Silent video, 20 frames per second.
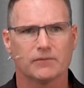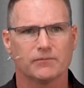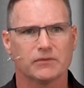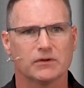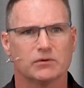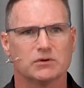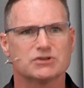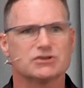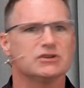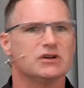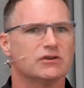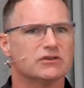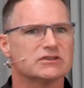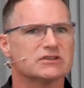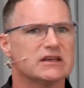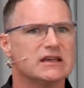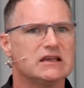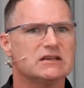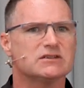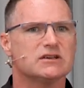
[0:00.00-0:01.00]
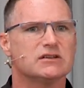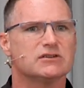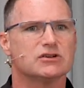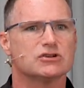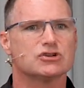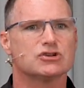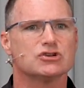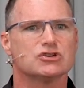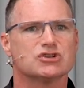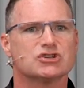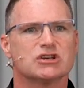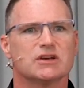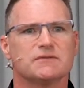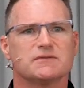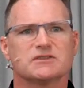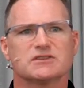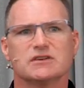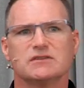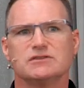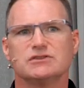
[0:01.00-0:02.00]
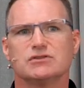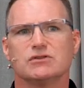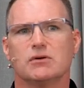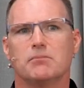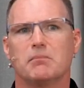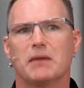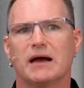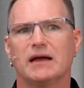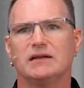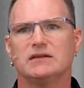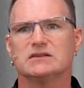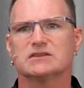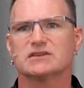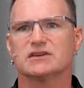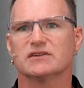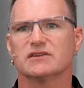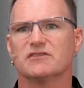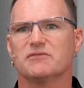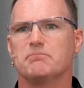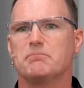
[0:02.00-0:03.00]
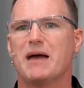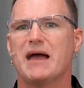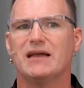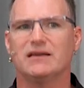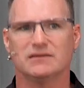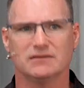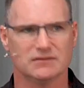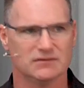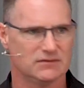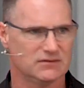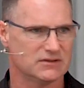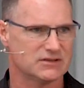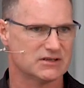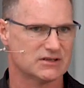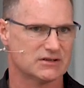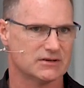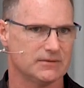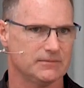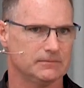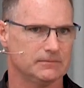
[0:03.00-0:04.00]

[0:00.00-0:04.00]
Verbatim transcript: which, you know, it's easily this shifts into a mindset of penance.